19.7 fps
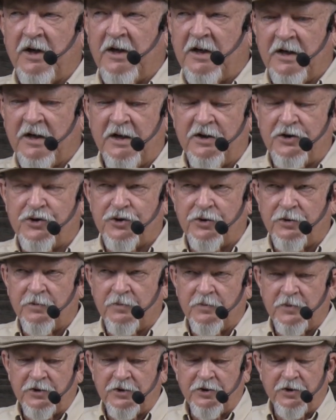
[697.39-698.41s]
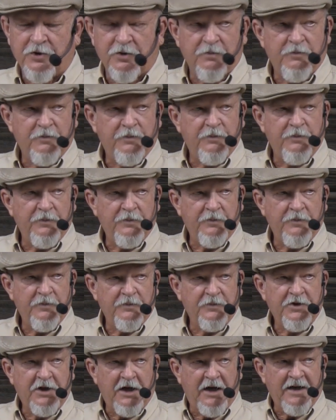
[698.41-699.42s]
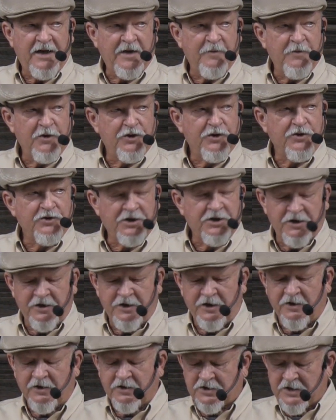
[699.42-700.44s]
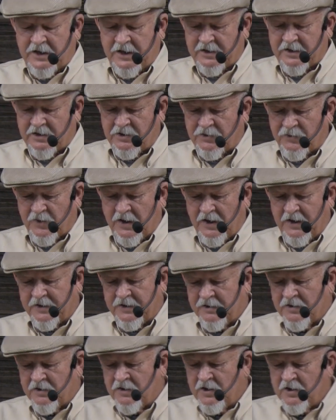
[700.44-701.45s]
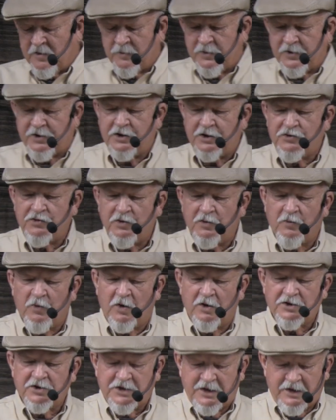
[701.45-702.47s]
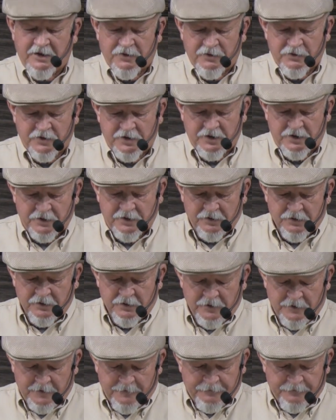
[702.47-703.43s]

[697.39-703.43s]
You can't get your diameters in there exactly right. But this one works out okay.